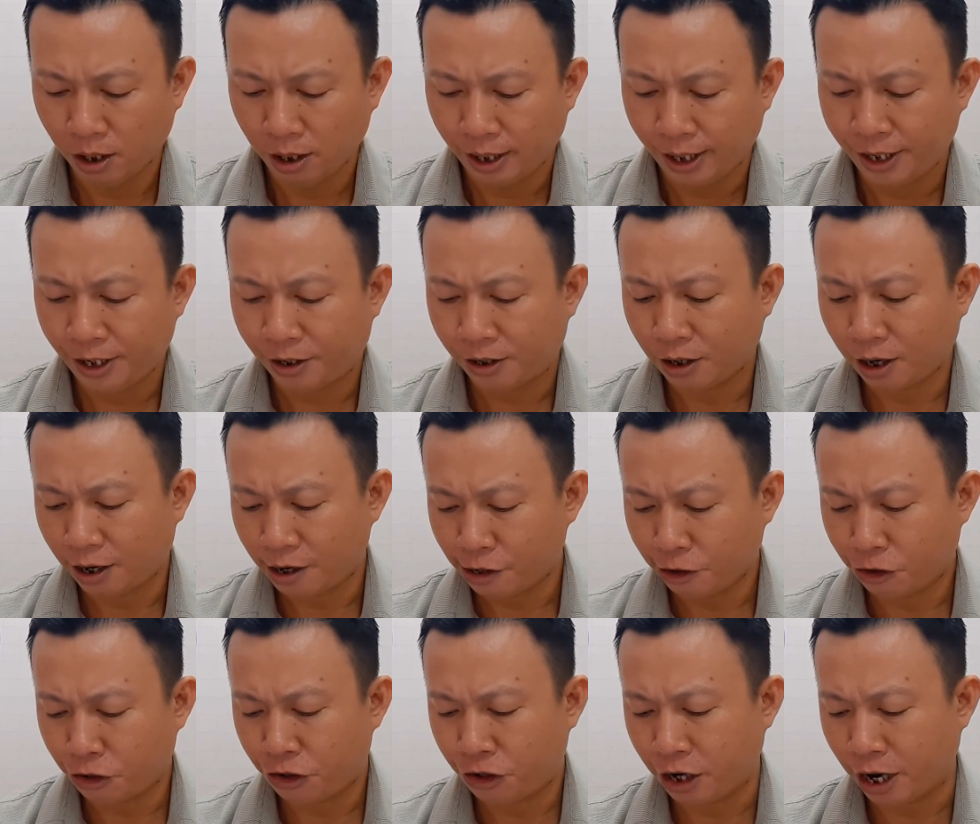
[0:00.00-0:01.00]
It's not
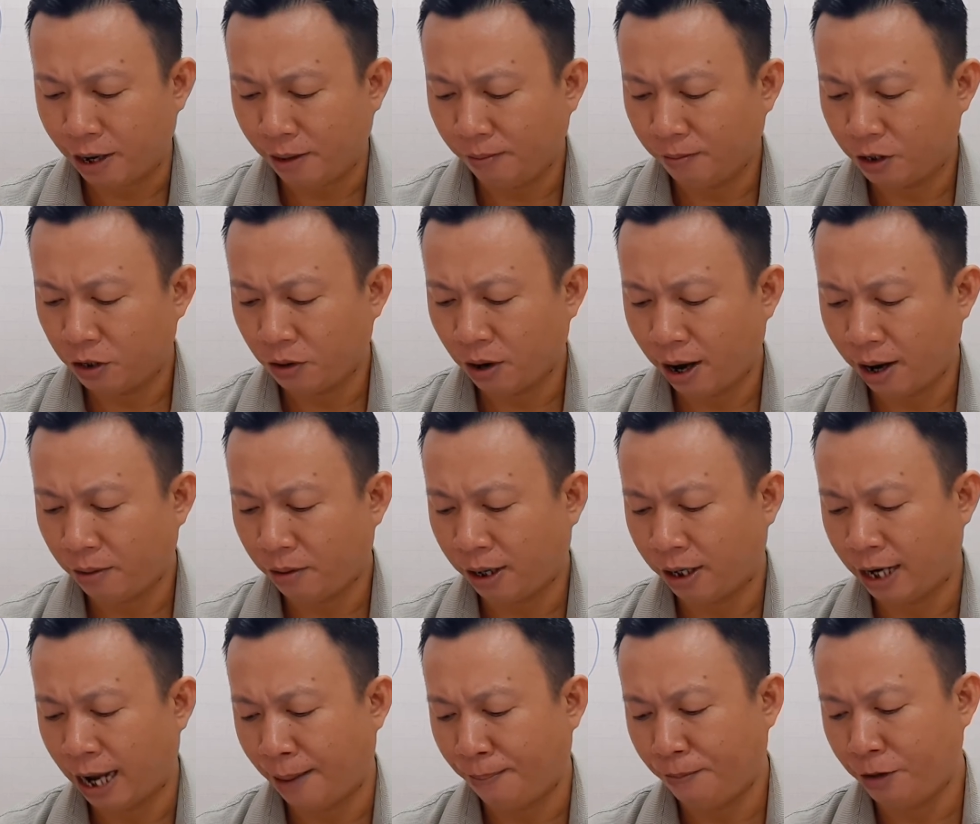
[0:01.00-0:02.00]
a shame to have
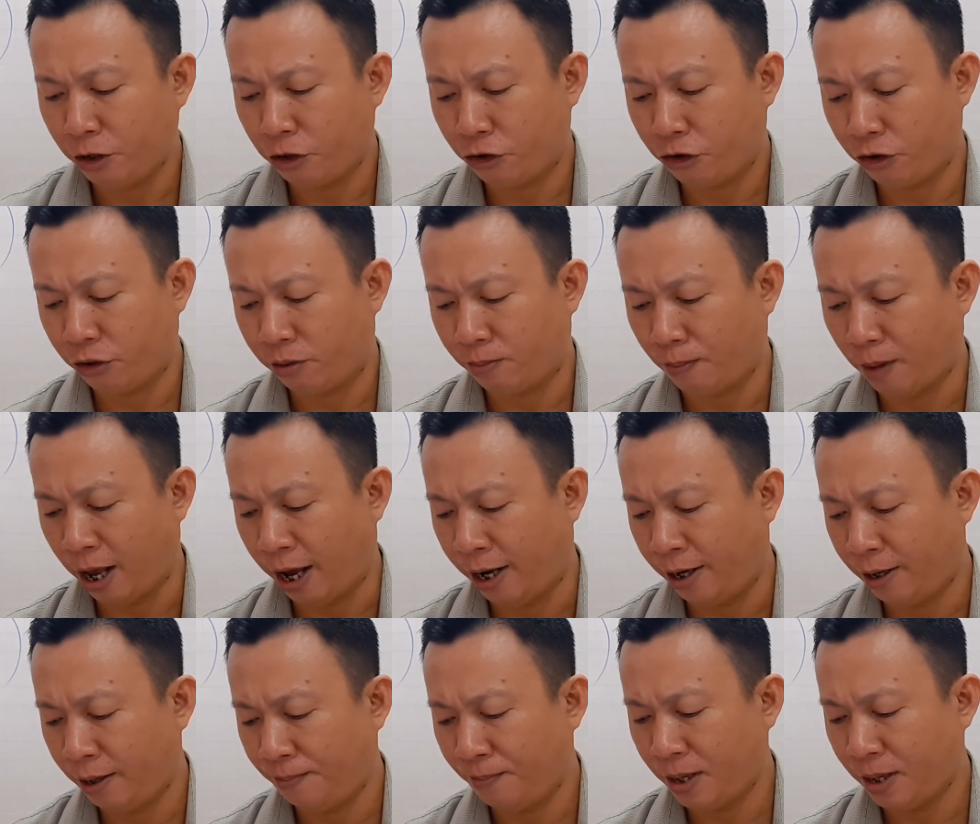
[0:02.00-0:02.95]
an ambitious plan,